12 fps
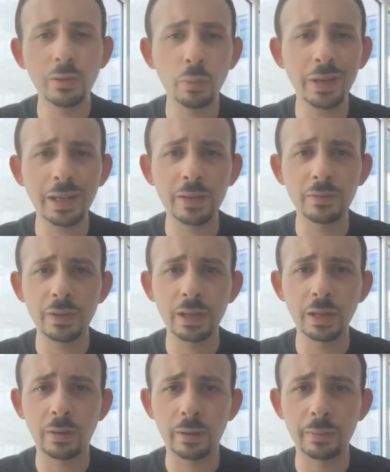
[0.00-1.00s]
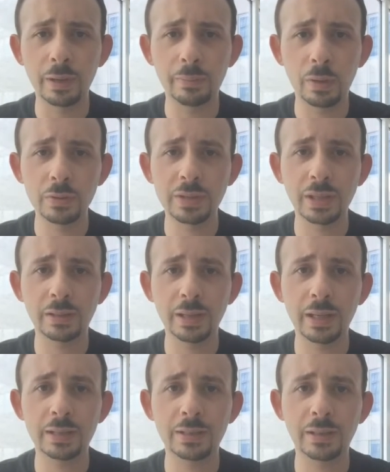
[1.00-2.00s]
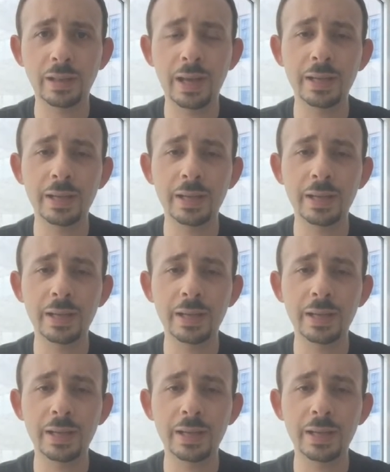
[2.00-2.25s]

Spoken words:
weekend video. I'm going to post the link to